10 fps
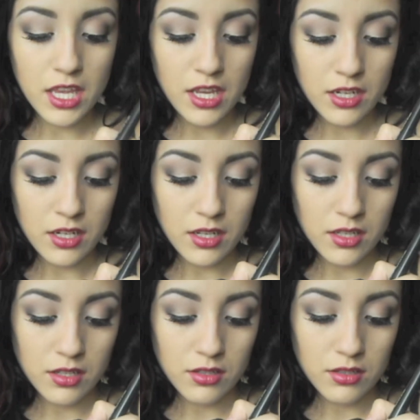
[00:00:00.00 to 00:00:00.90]
in
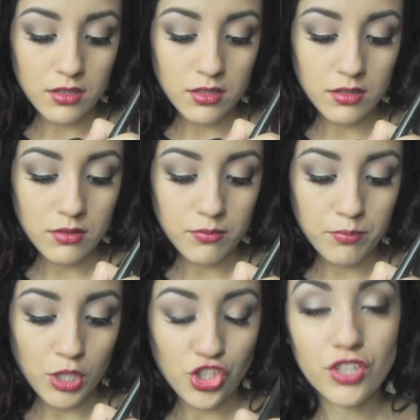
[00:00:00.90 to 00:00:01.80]

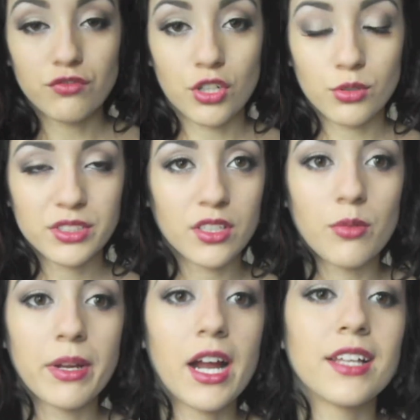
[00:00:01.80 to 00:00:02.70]
Blushing Rose.
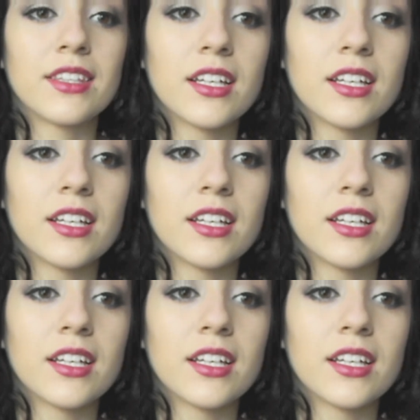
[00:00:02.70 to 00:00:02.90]
Oh my god,